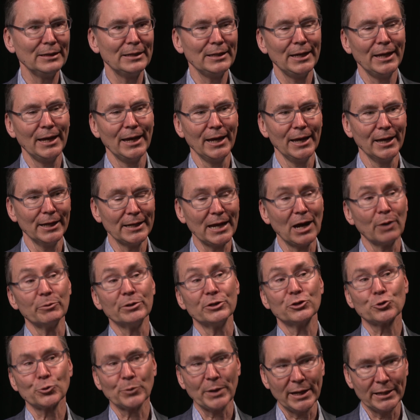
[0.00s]
and how we
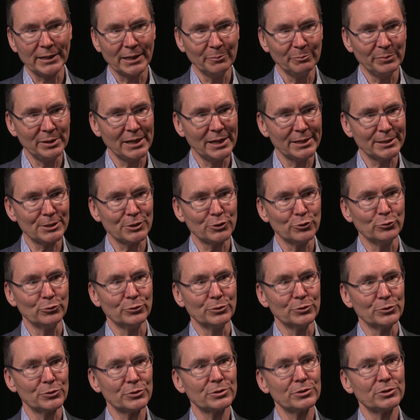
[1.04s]
train MBA
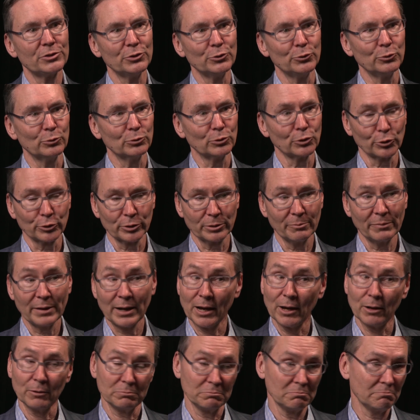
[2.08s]
students to learn
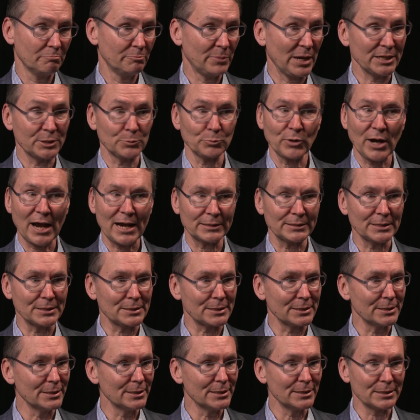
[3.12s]
about best
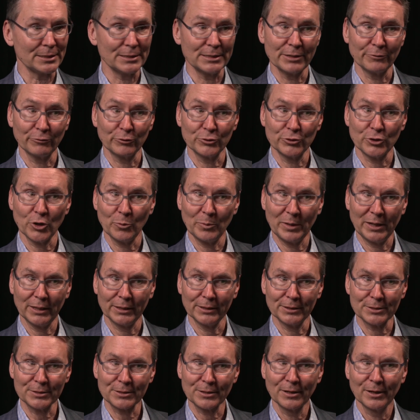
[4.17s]
practices in different
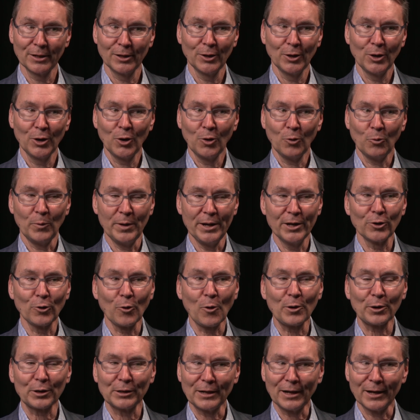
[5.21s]
domains. We are
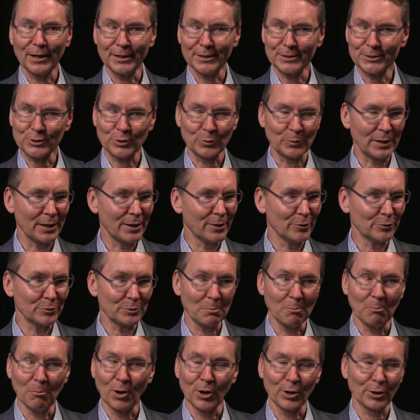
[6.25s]
organized around
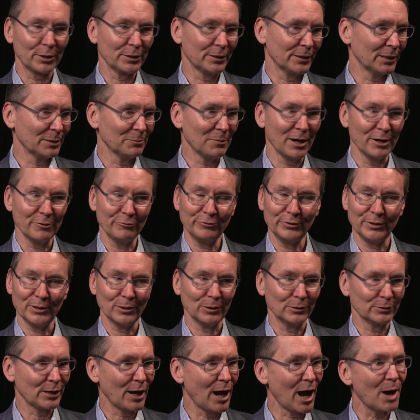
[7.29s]
marketing, my
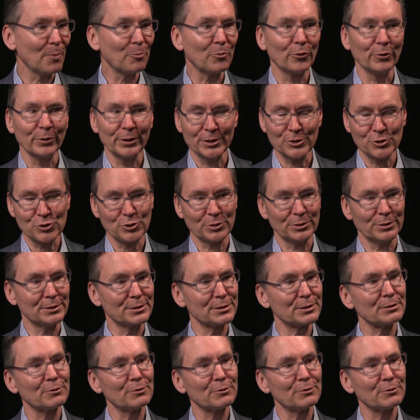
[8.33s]
field, operations,